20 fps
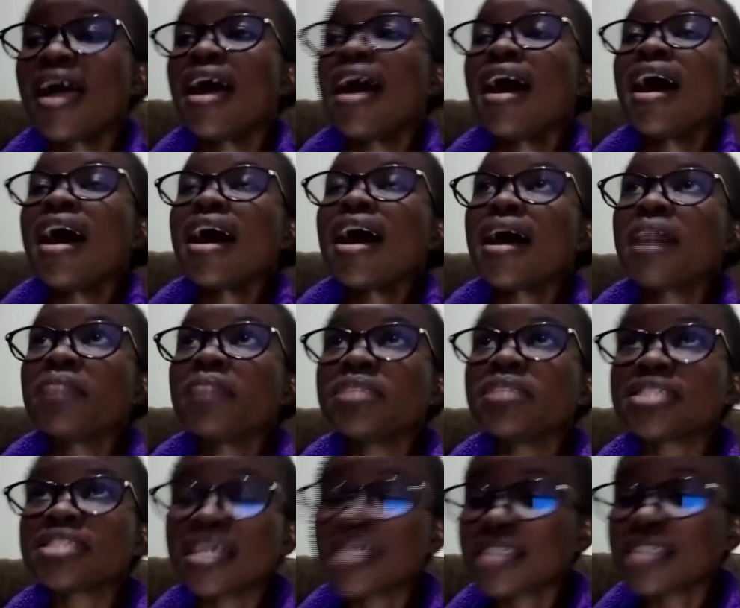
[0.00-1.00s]
Um, it's
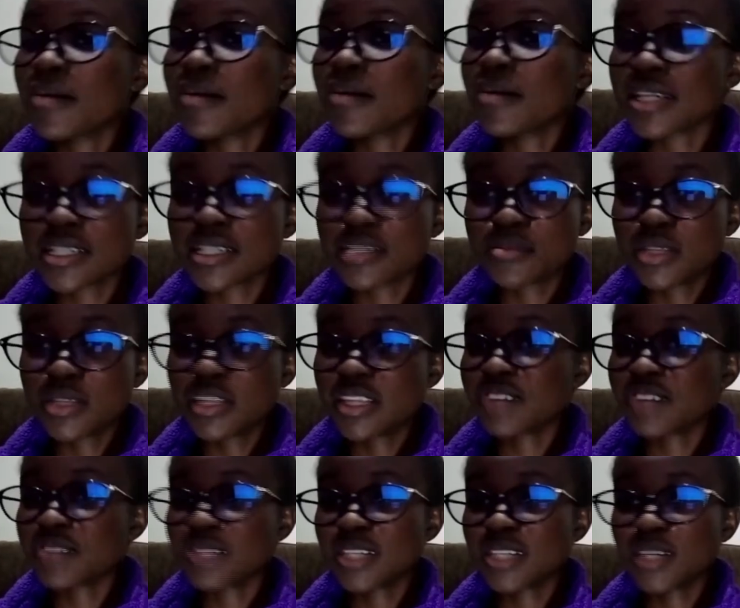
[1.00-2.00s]
a term that has been there
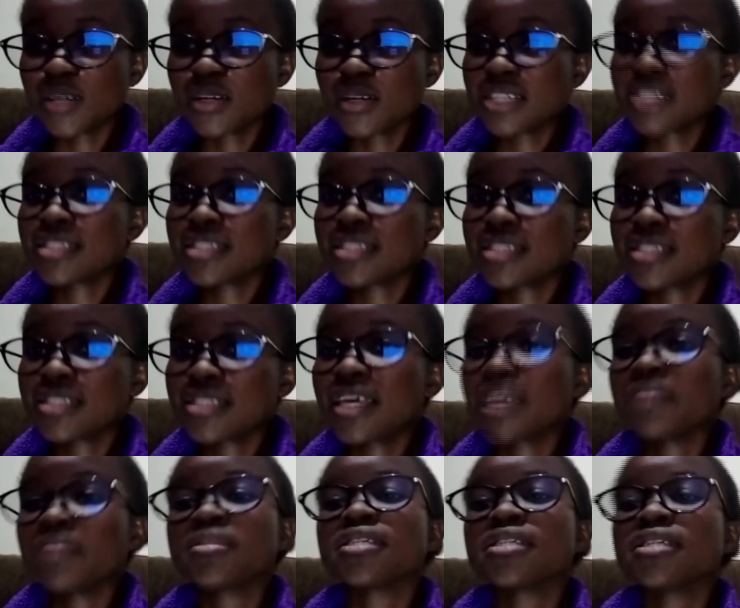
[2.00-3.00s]
for the longest time
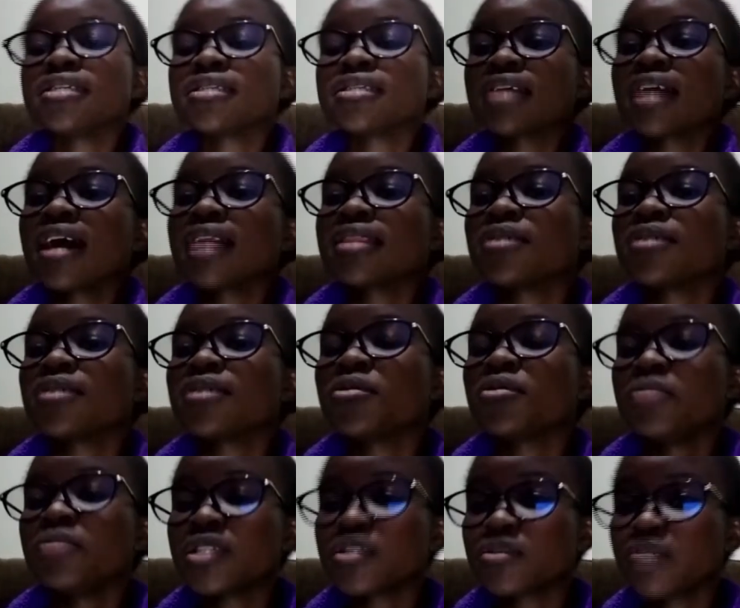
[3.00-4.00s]
since uh, the
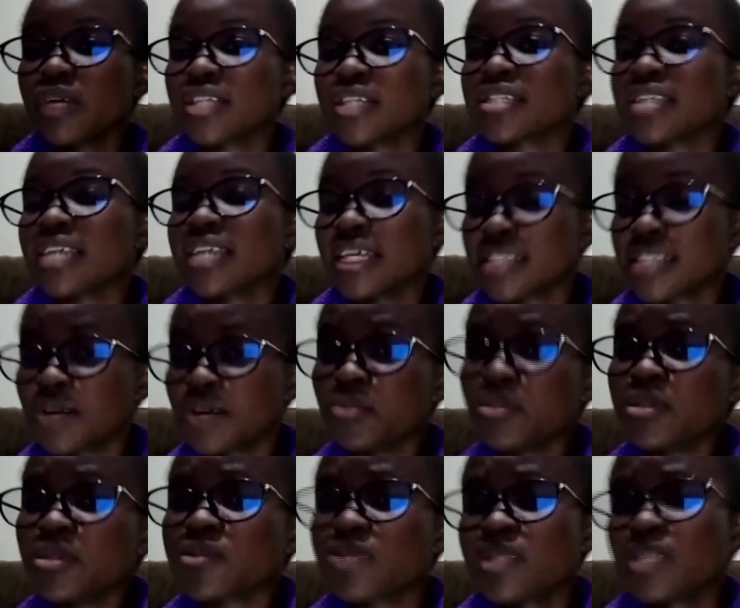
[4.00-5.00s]
commitment, the ESA
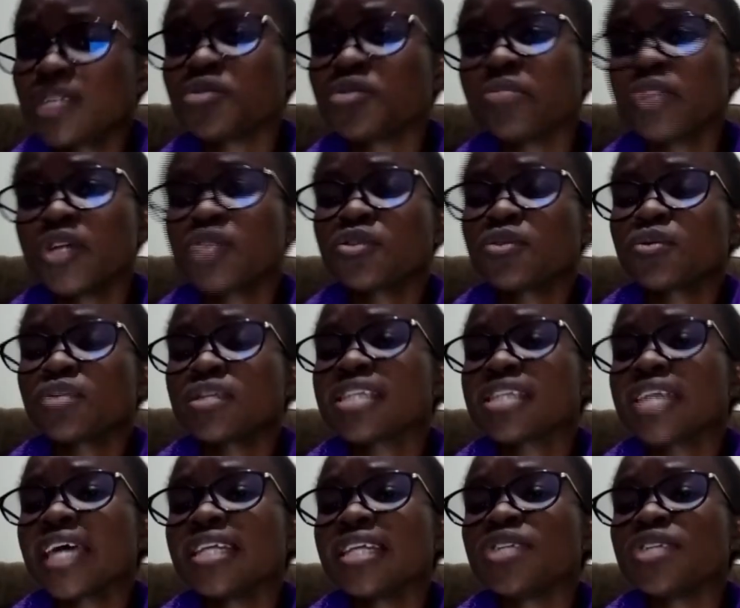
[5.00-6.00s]
commitment that you mentioned was
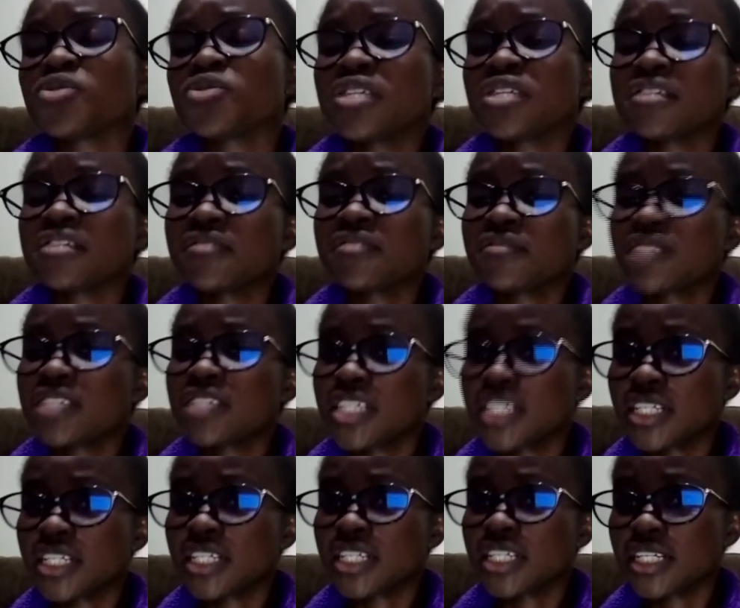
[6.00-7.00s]
signed in
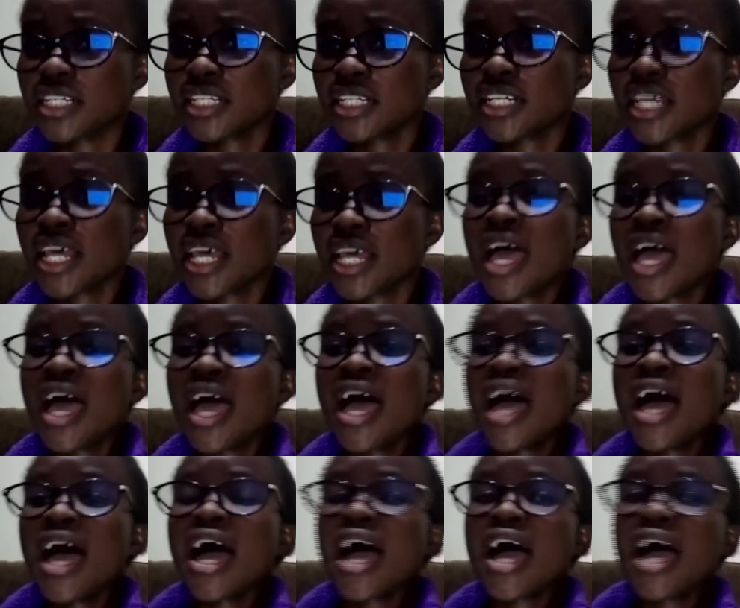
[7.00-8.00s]
2015,
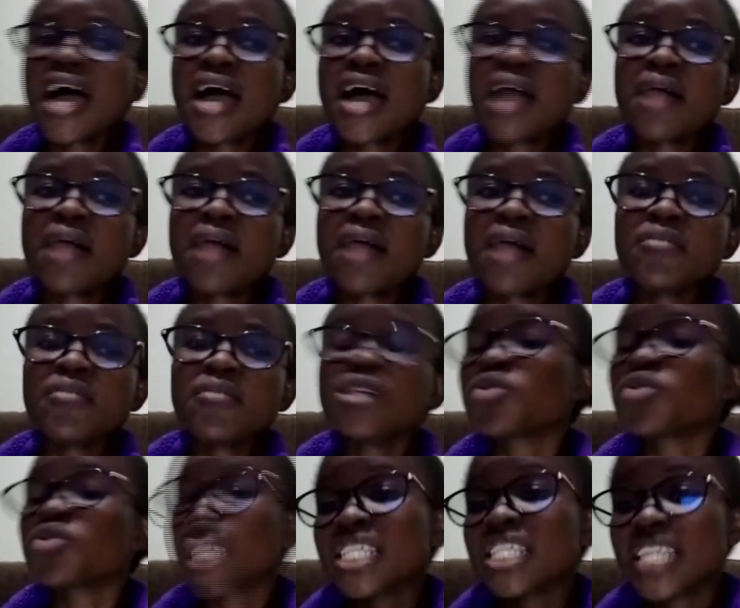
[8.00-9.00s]
um, in
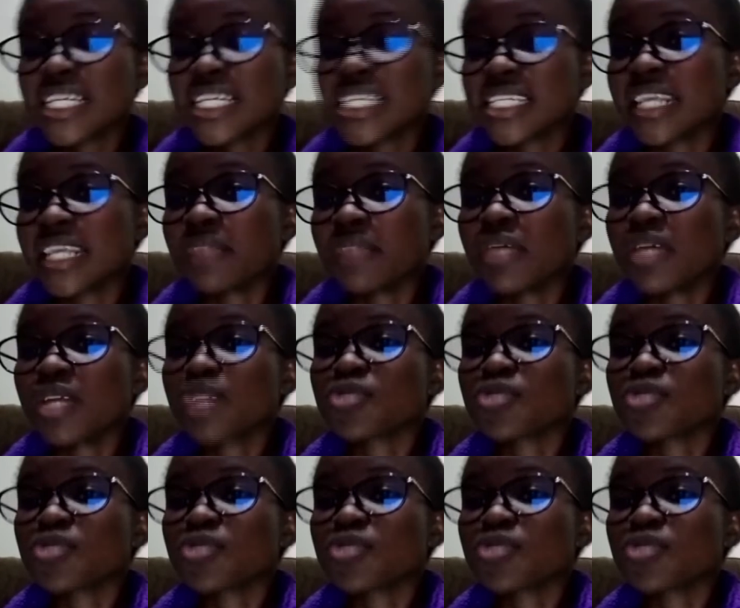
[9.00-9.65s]
2013, I mean. So